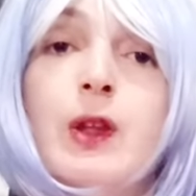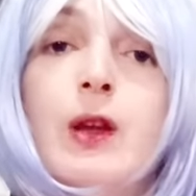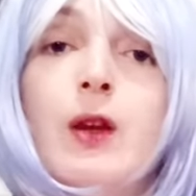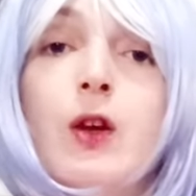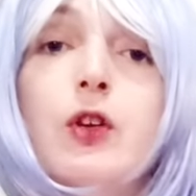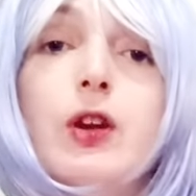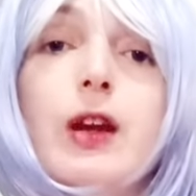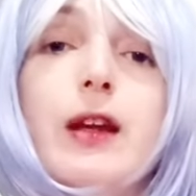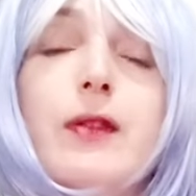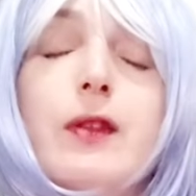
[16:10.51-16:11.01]

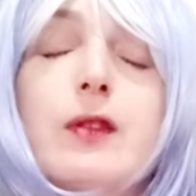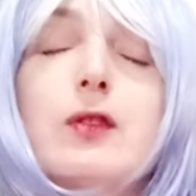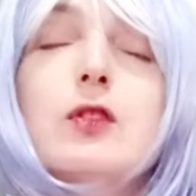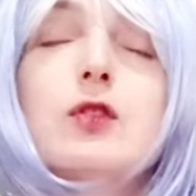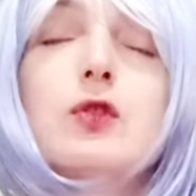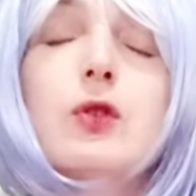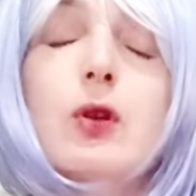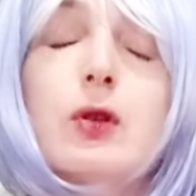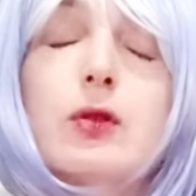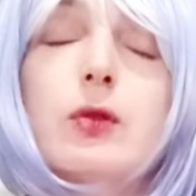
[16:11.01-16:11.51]
Okay, this is
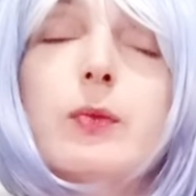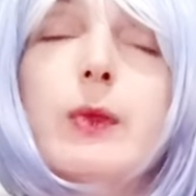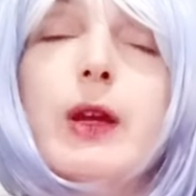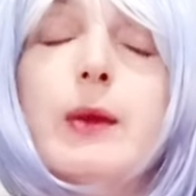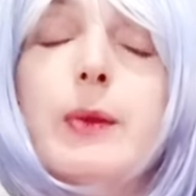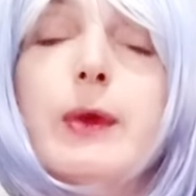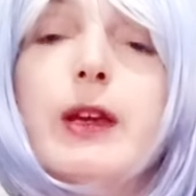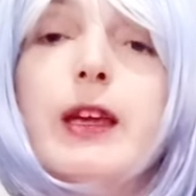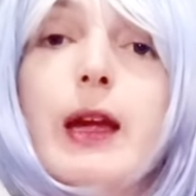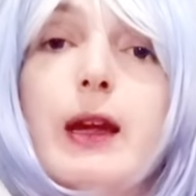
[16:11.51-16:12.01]
going to make
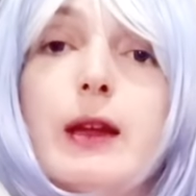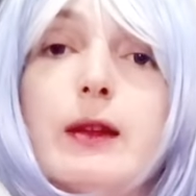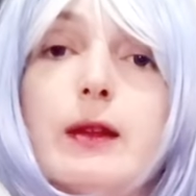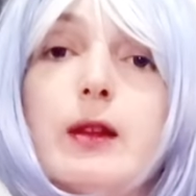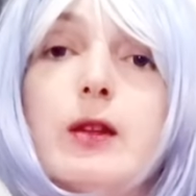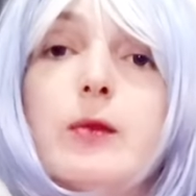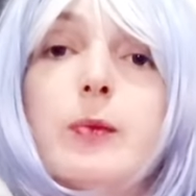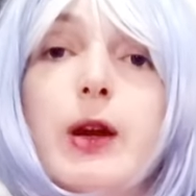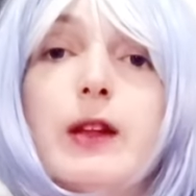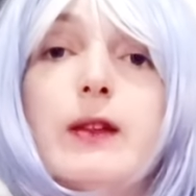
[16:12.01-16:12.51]
me hate
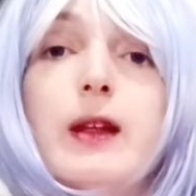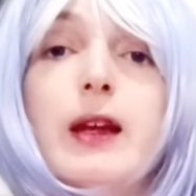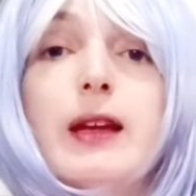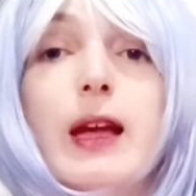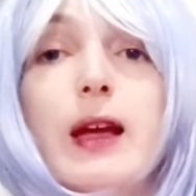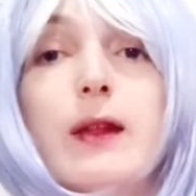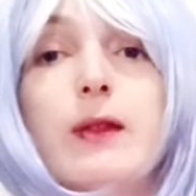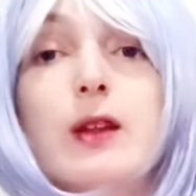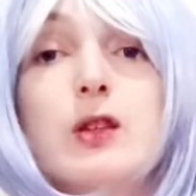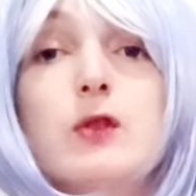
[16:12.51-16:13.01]
it, but
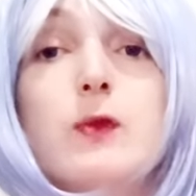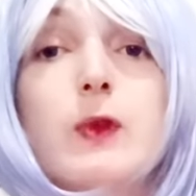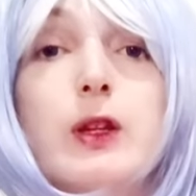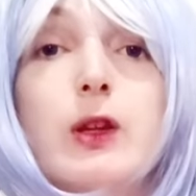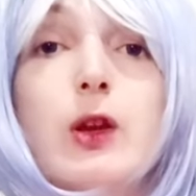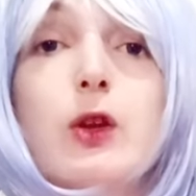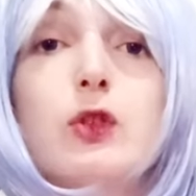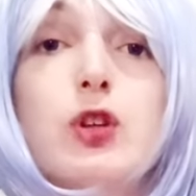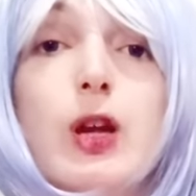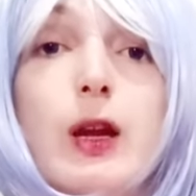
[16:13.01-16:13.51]
again, these
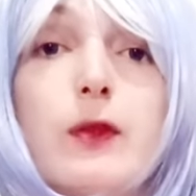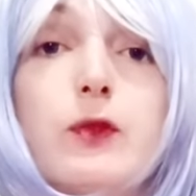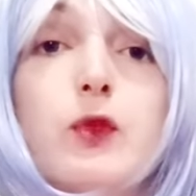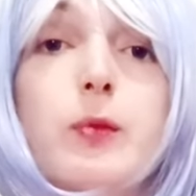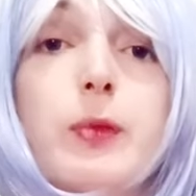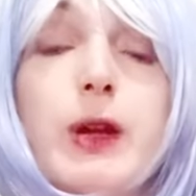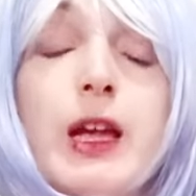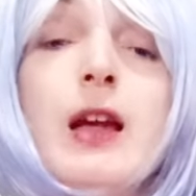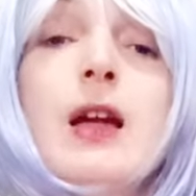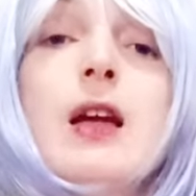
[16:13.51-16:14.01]
videos have to
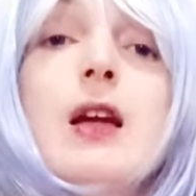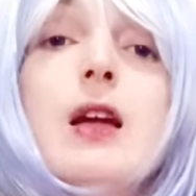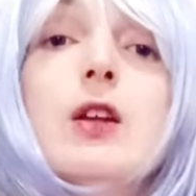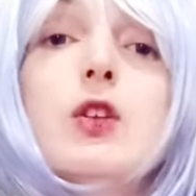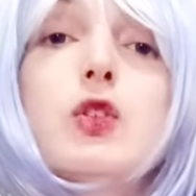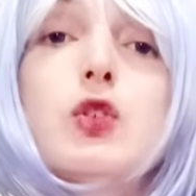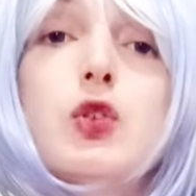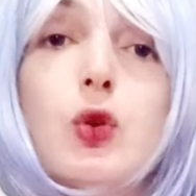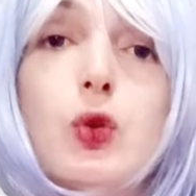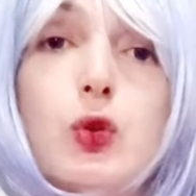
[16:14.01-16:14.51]
be
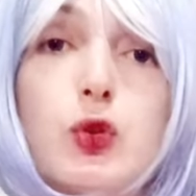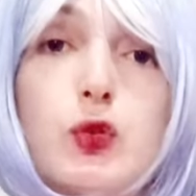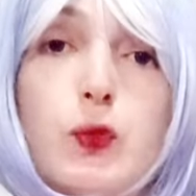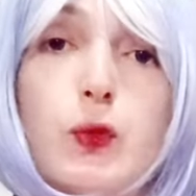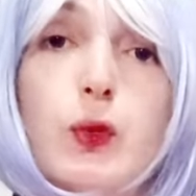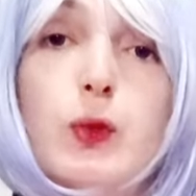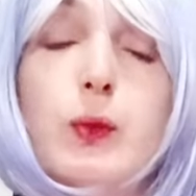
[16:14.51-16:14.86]
useful.